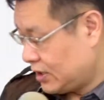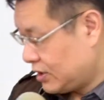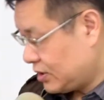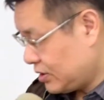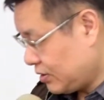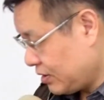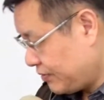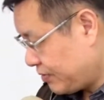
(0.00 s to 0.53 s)

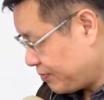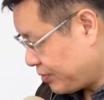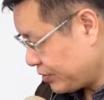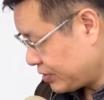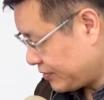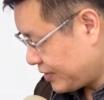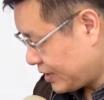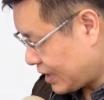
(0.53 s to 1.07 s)
So if
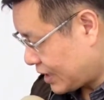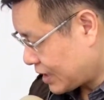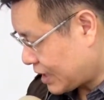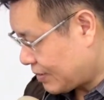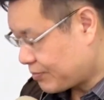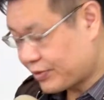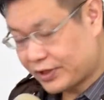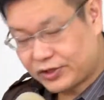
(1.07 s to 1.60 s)
both of them are
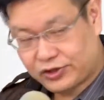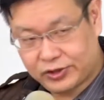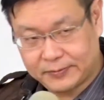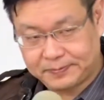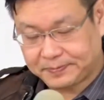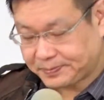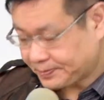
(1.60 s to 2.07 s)
compression,